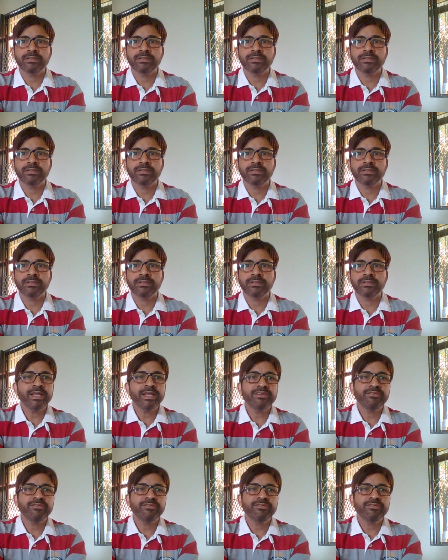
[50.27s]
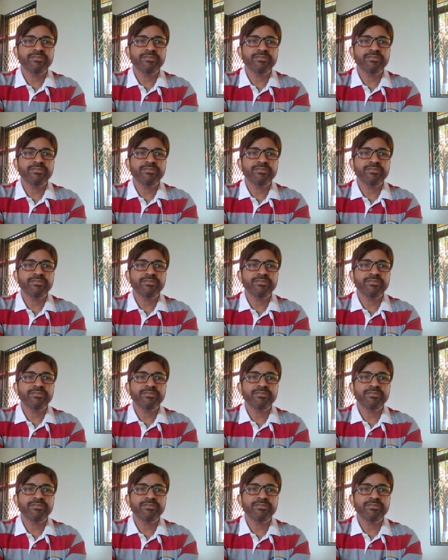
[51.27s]
so, while defining rock art,
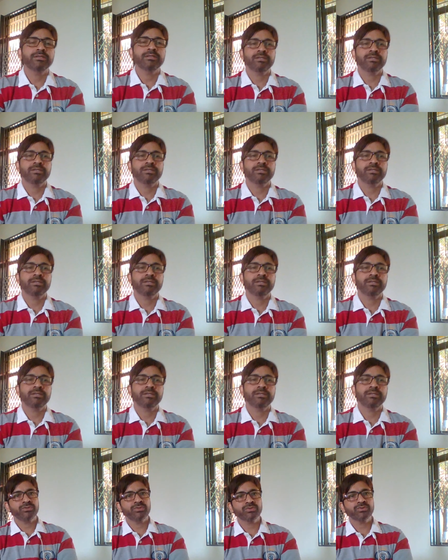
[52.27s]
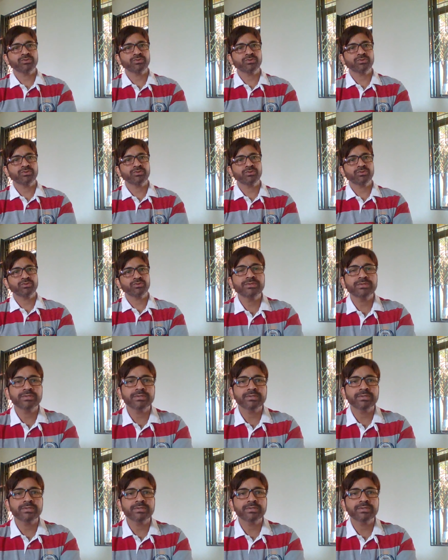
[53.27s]
uh, so scholars